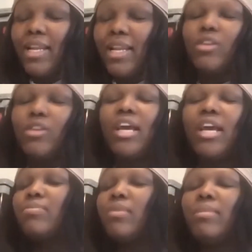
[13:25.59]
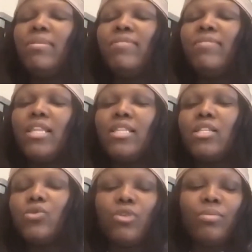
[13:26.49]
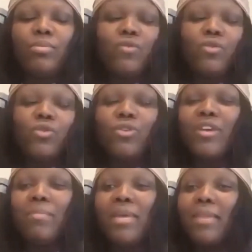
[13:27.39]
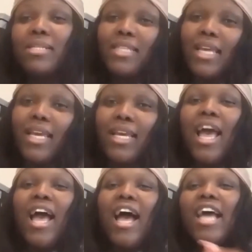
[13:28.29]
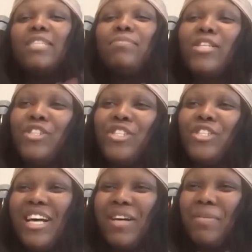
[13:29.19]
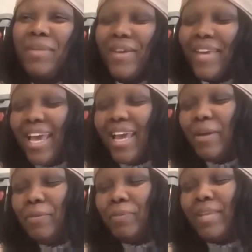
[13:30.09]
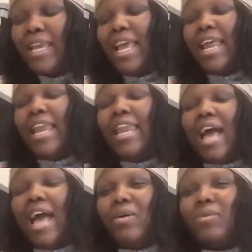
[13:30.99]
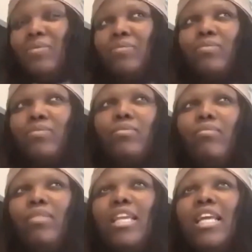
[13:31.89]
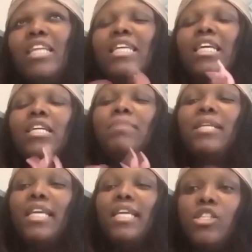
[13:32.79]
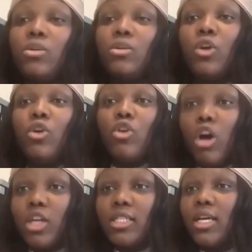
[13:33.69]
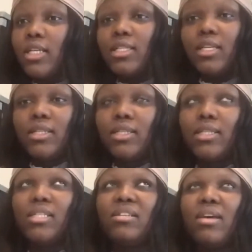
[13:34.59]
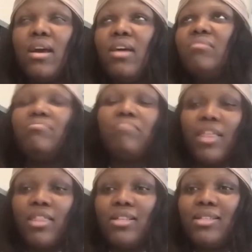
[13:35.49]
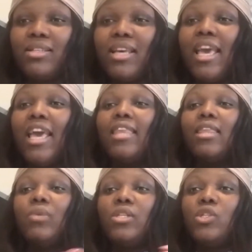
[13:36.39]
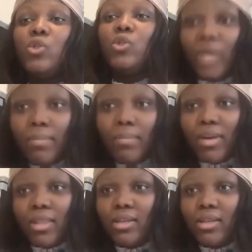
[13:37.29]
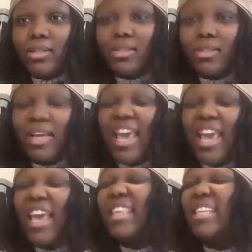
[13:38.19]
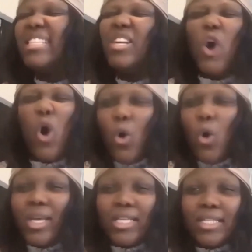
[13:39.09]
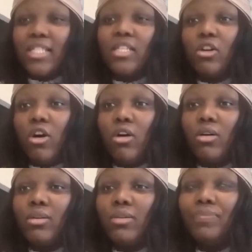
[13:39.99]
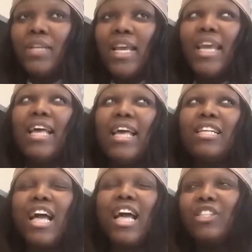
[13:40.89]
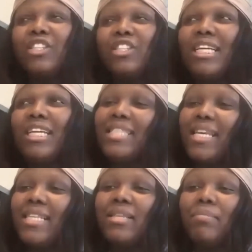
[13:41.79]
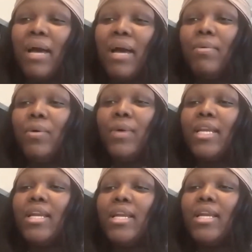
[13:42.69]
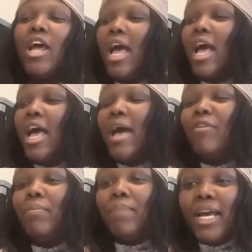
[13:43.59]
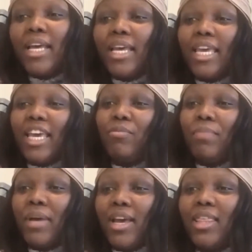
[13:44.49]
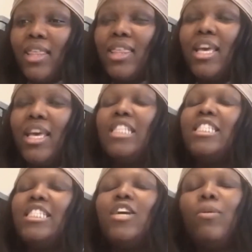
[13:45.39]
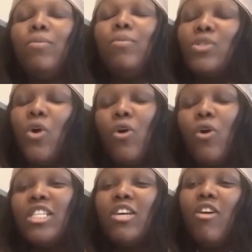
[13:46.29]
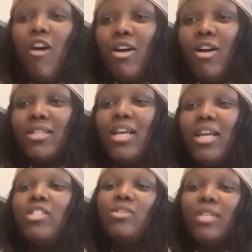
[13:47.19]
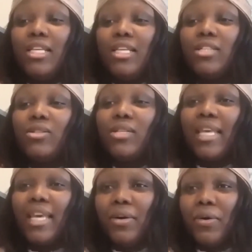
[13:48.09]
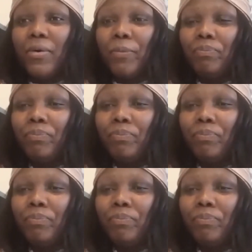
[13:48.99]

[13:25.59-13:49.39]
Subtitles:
Now, you guys probably have heard this story before, so if I make a mistake, I expect you to help me, okay? Now, Jacob and Esau were not just brothers. They were twin brothers. And they didn't always get along. Actually, it says in the Bible when Rebecca gave birth, Jacob was holding on to Esau's heel.